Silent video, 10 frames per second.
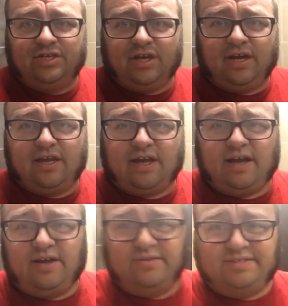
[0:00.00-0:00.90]
Check
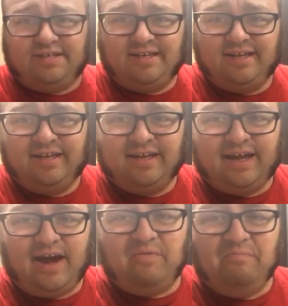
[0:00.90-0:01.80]
out
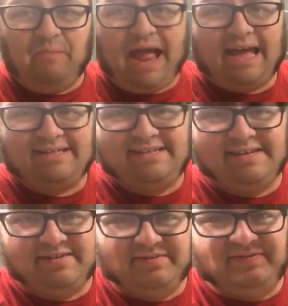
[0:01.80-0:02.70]
how
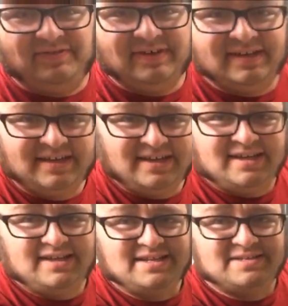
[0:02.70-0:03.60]
massive
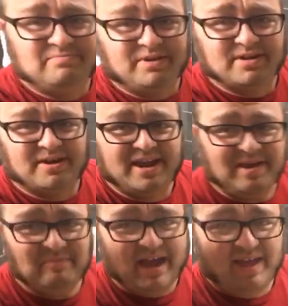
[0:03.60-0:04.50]
this Burger
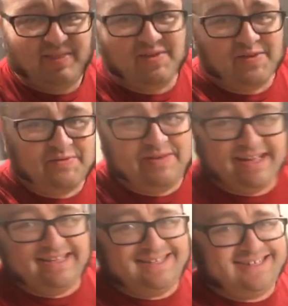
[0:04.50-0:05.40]
King bathroom
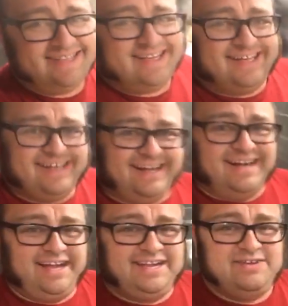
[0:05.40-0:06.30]
is.
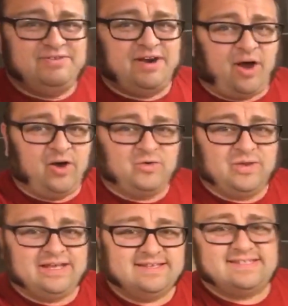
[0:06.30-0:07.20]
You can do
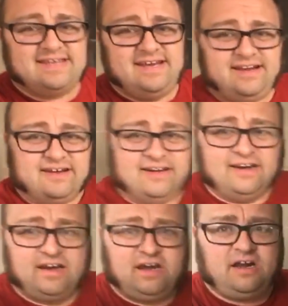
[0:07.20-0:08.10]
cartwheels in
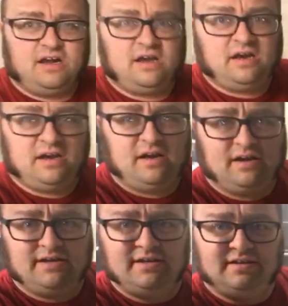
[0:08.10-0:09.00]
here.
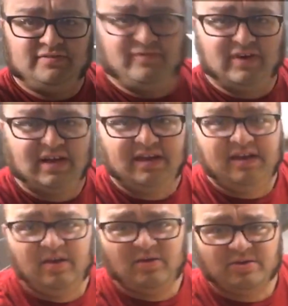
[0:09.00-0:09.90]
It's freaking
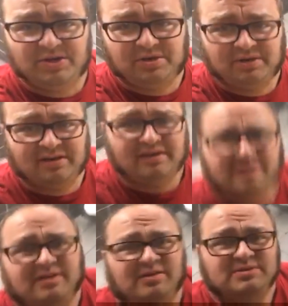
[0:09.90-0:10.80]
huge.
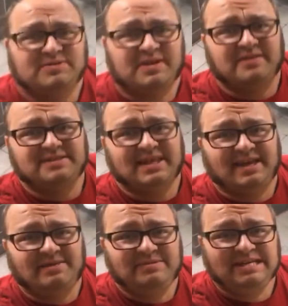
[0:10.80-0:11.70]
Just all this
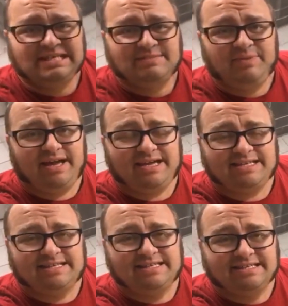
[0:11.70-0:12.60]
empty
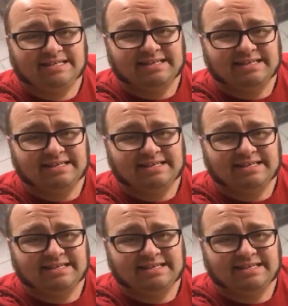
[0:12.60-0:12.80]
space.